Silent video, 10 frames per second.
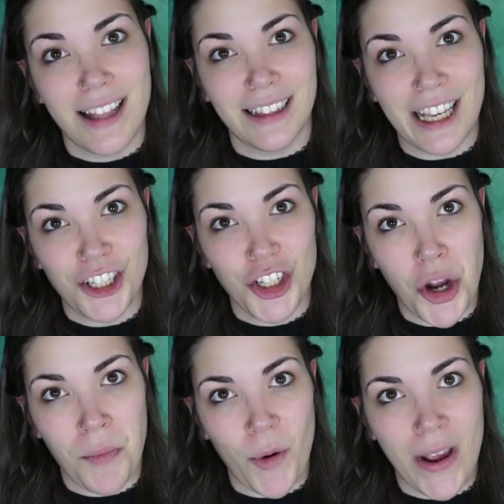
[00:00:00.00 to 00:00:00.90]
let's
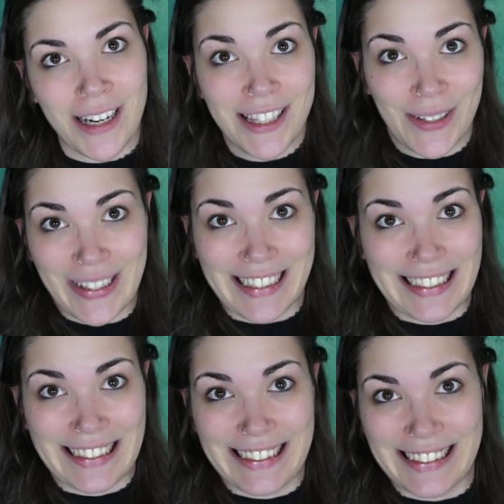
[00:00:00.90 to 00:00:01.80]
jump right into it.
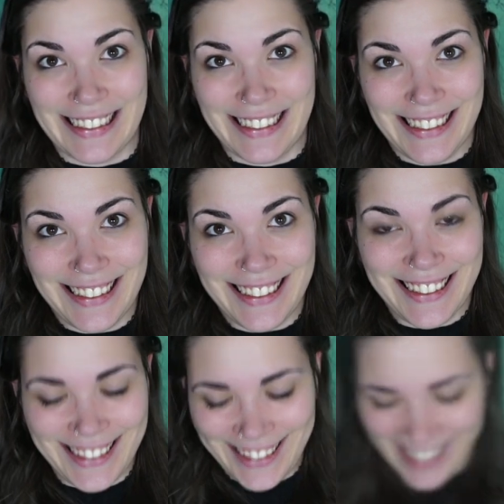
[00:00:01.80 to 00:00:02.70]

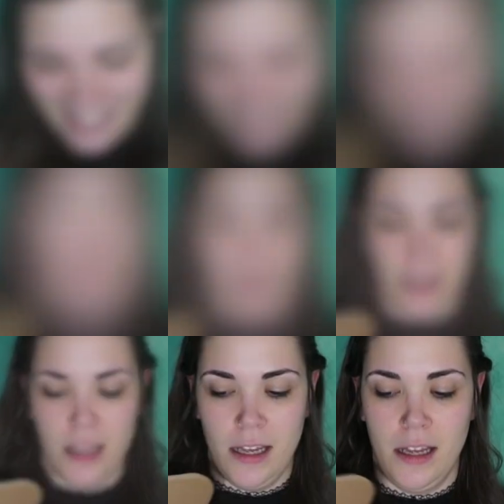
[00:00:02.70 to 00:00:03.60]
Gonna,
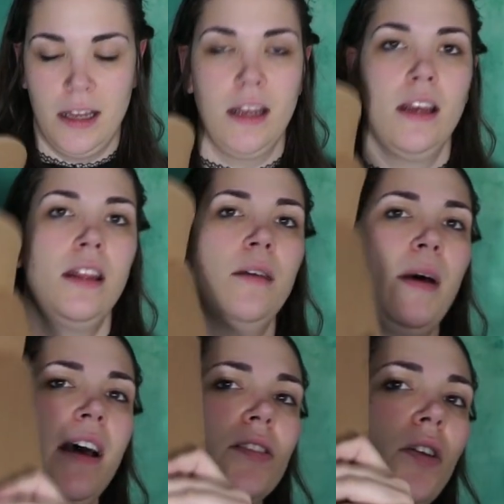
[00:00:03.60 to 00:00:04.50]
the
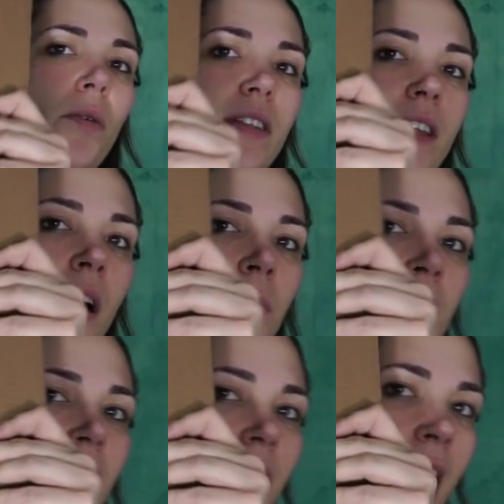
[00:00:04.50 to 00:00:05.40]
box always comes
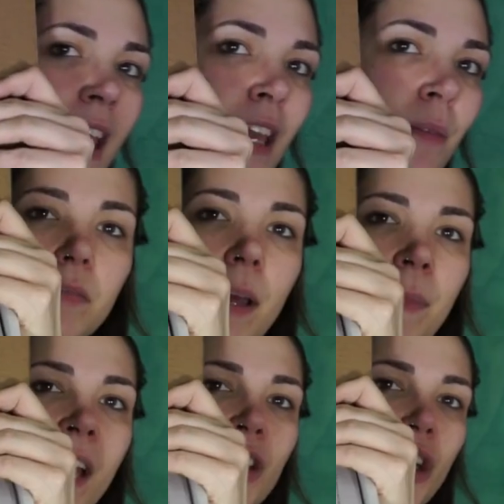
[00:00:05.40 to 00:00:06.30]
the same. I'm
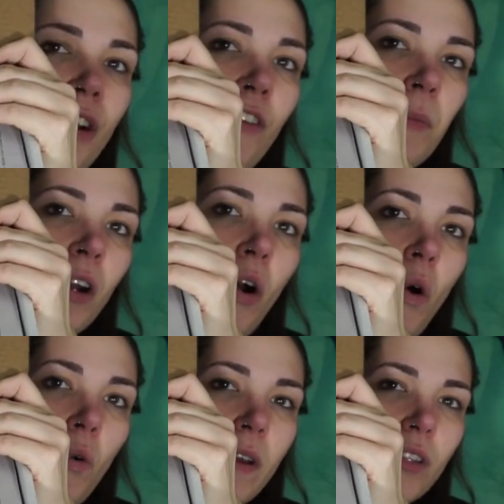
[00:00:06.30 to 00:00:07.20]
not sure if I'm gonna
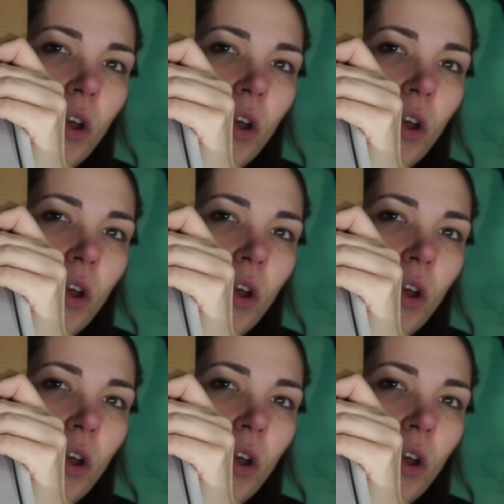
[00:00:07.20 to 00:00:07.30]
always